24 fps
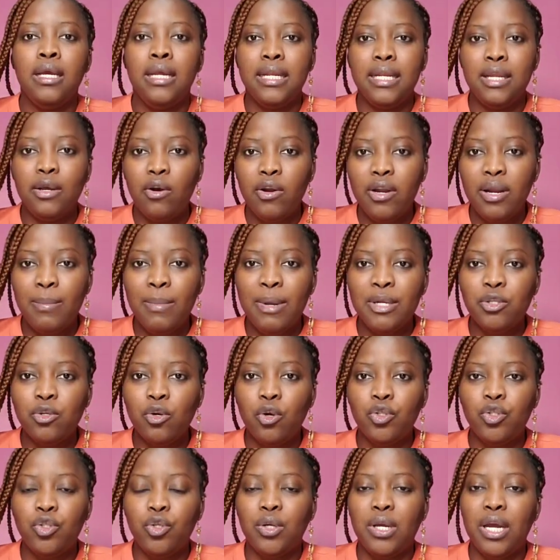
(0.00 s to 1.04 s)
In the other
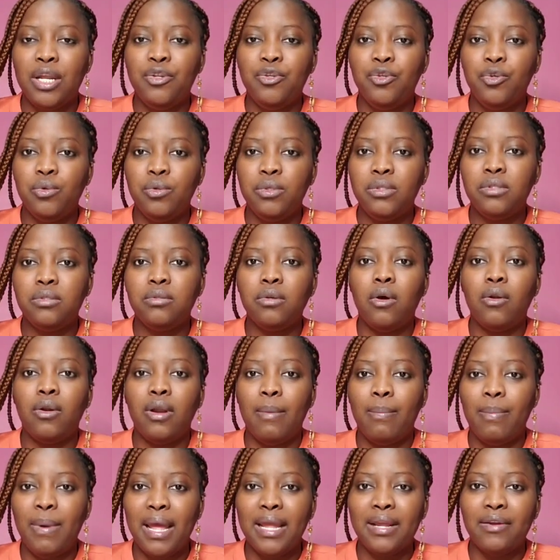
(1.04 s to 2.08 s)
method you can use on
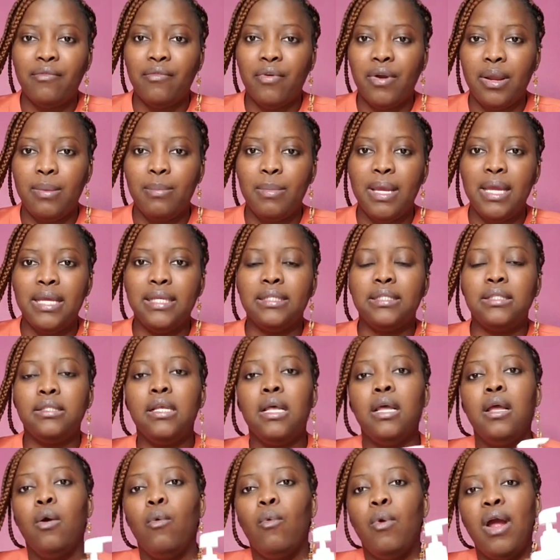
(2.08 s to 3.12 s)
applied cream is,
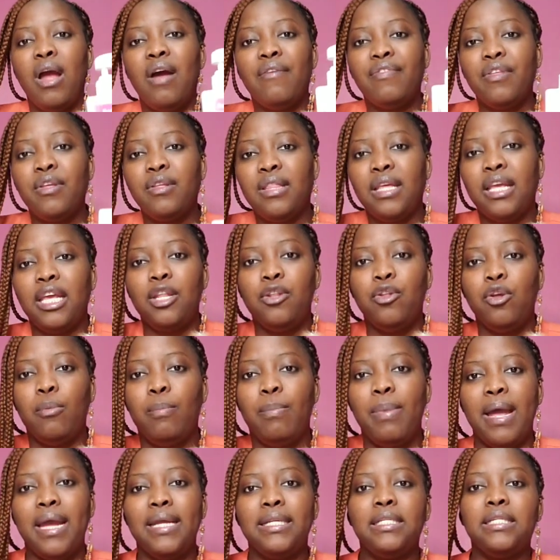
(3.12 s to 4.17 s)
after taking your
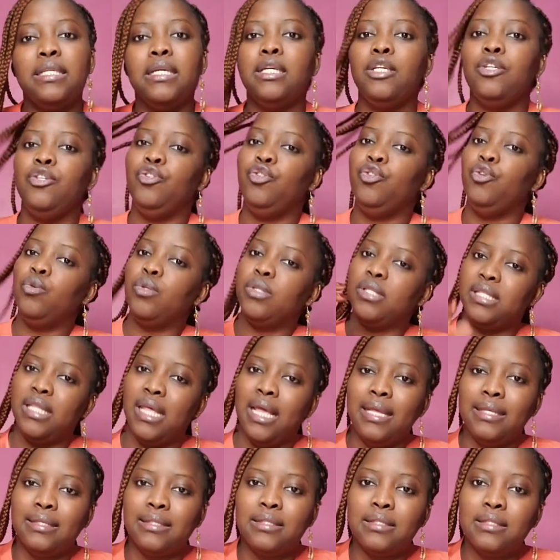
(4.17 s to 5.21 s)
bed, use
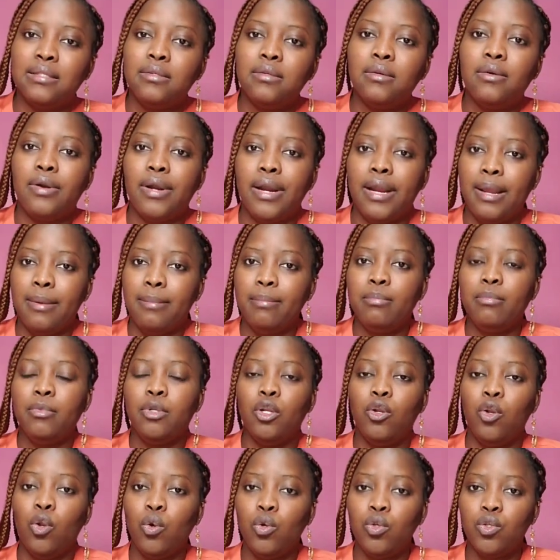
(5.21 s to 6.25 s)
this cream,
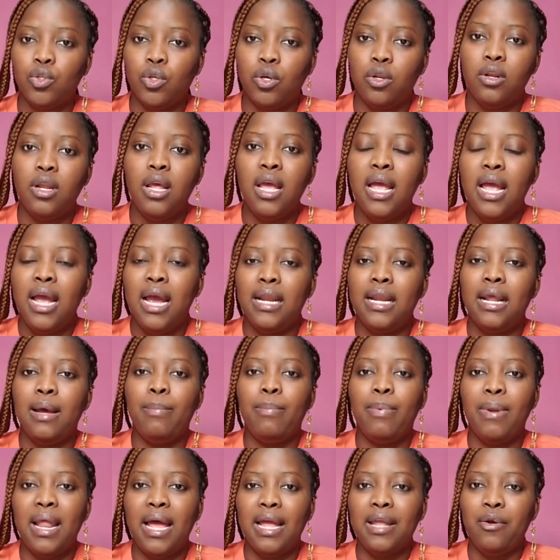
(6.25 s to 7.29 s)
the lotion, and
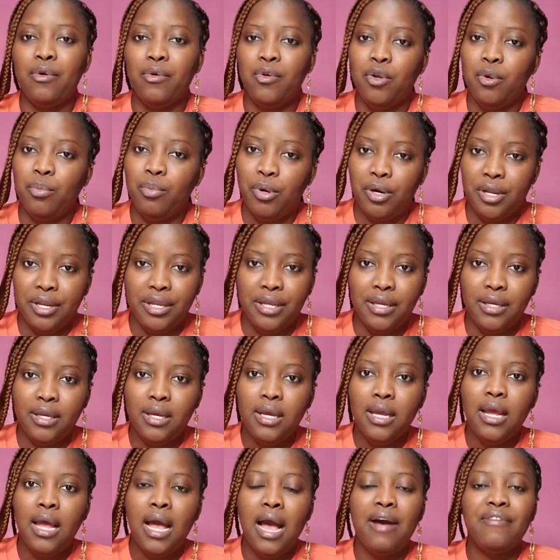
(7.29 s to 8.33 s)
apply on your body.
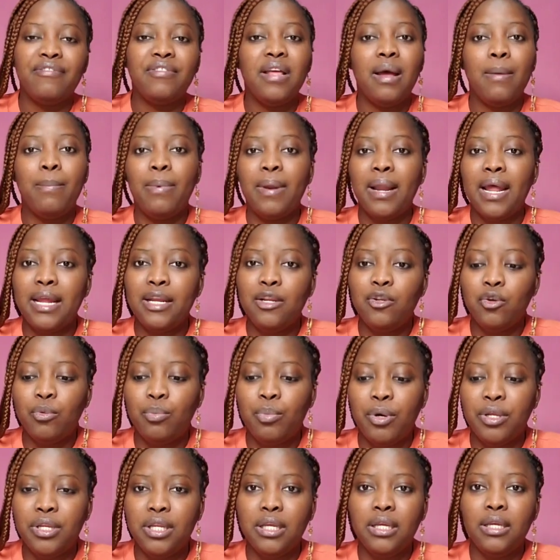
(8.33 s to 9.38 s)
After applying your
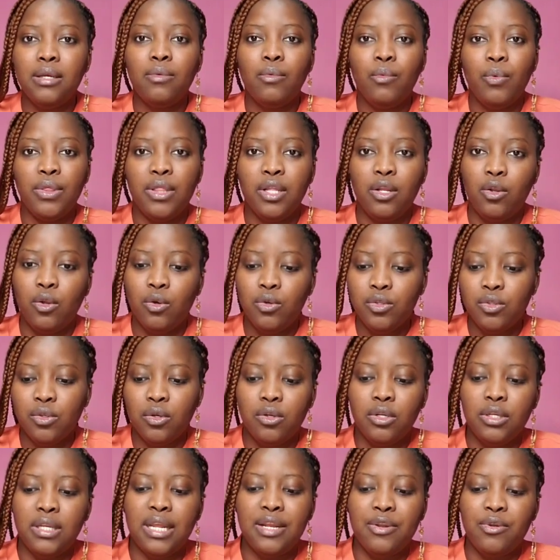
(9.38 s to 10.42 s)
body with the lotion,
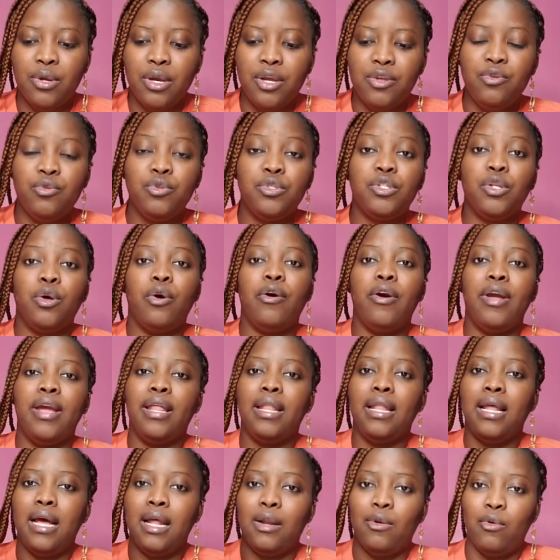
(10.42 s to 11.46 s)
then you can use the oil
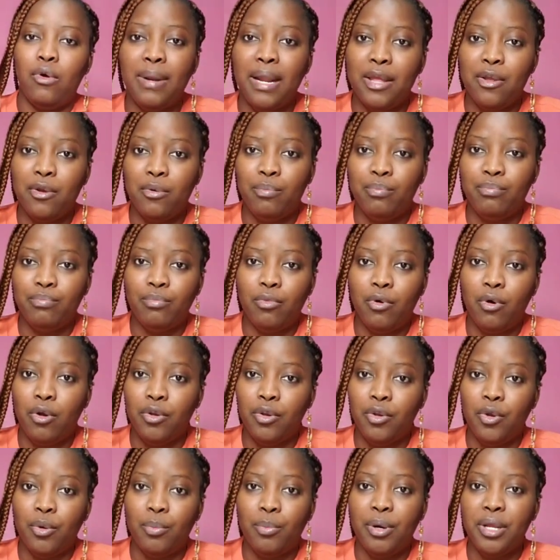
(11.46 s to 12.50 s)
and apply it
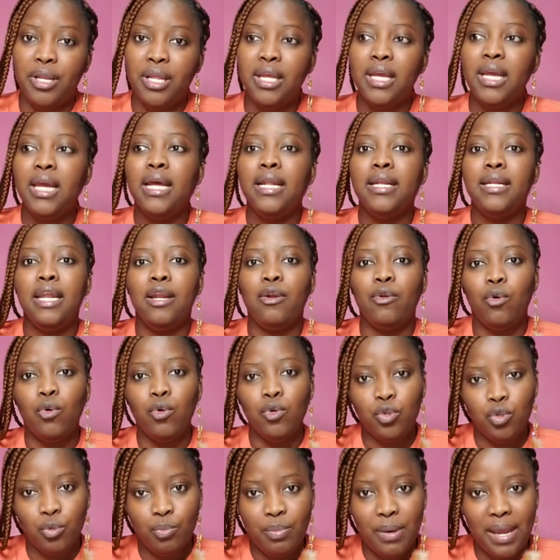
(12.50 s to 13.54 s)
on your body, then go
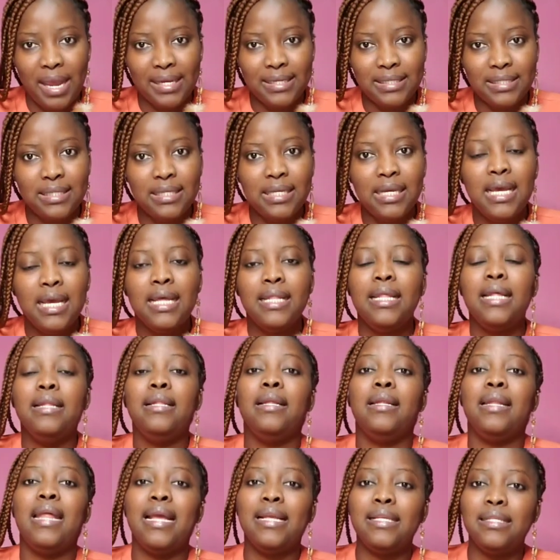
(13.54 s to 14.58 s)
to bed. Then
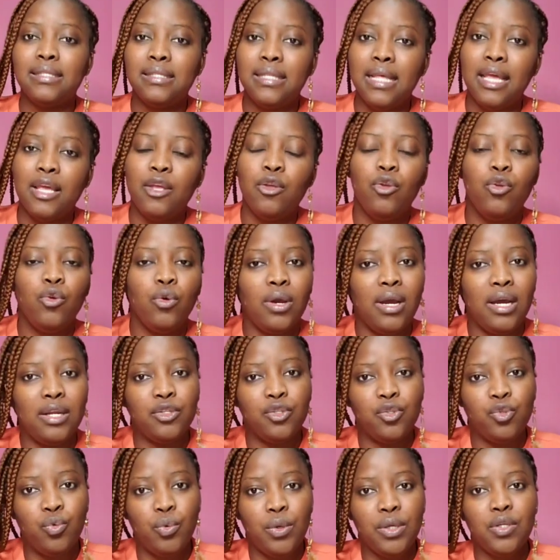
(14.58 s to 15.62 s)
the next day you can
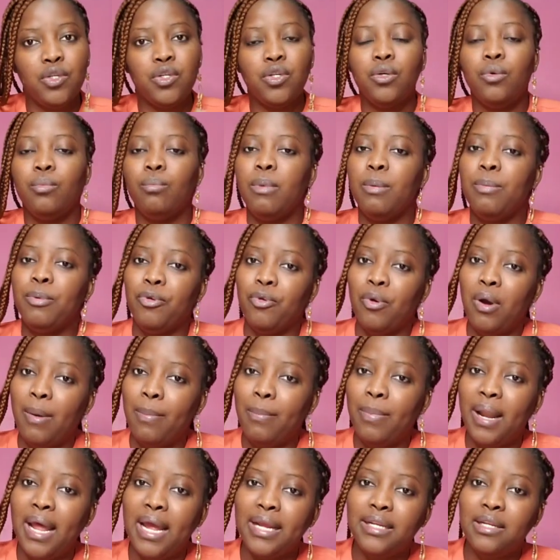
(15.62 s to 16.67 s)
switch. Maybe you
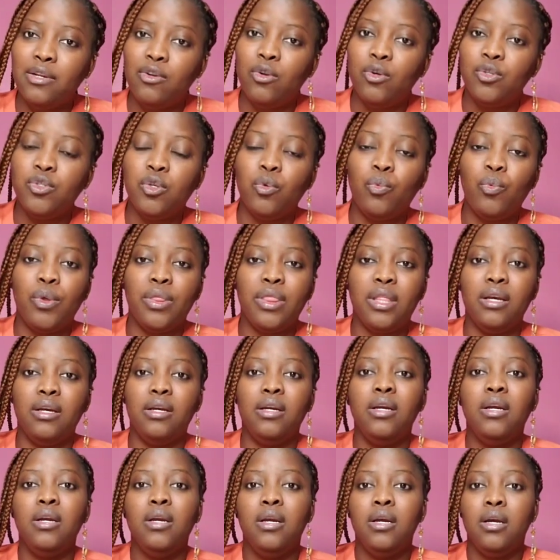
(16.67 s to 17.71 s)
apply the lotion with the
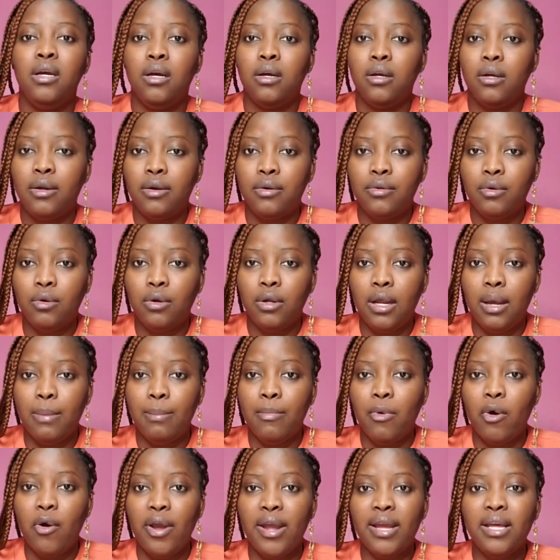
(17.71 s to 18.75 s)

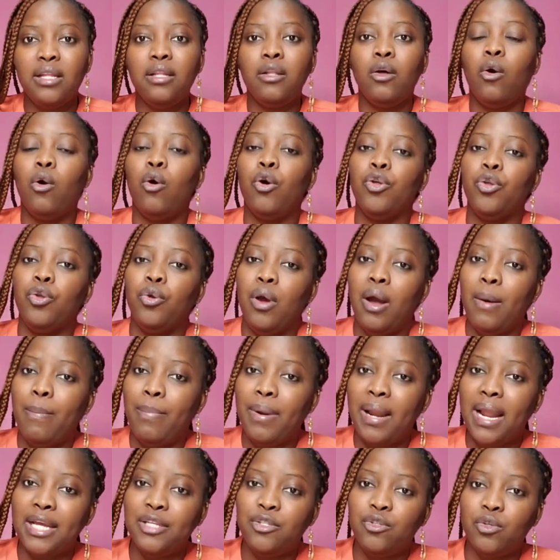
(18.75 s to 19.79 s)
oil, or you
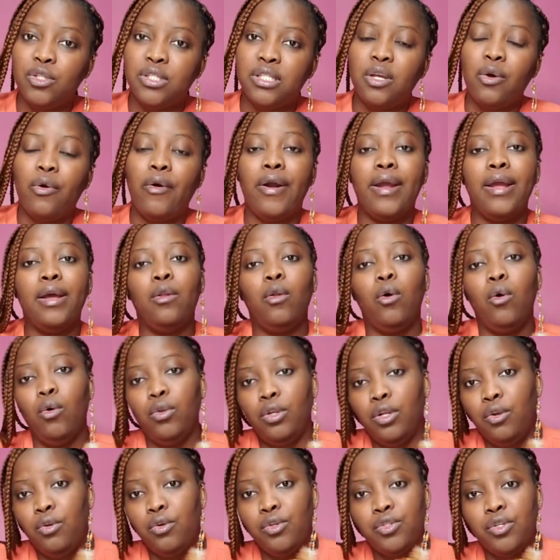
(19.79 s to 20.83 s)
apply just the oil or
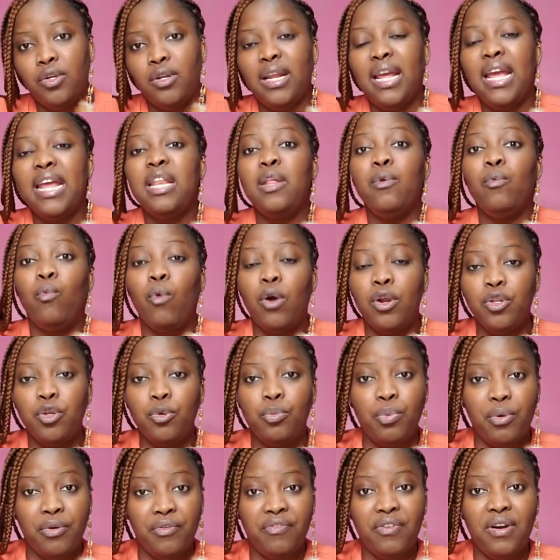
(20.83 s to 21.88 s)
the lotion. Any one you
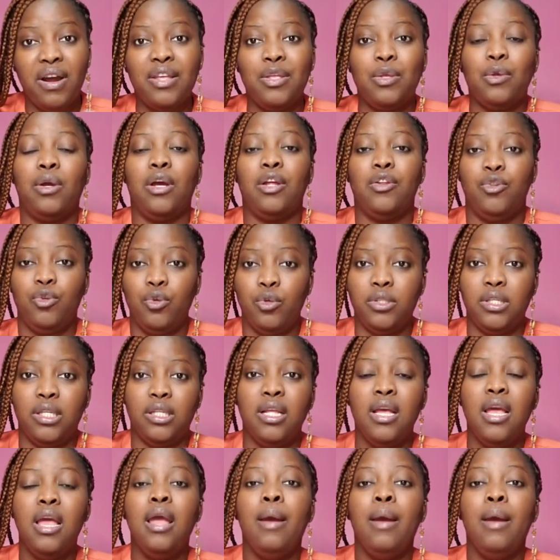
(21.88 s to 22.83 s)
prefer, you can use it.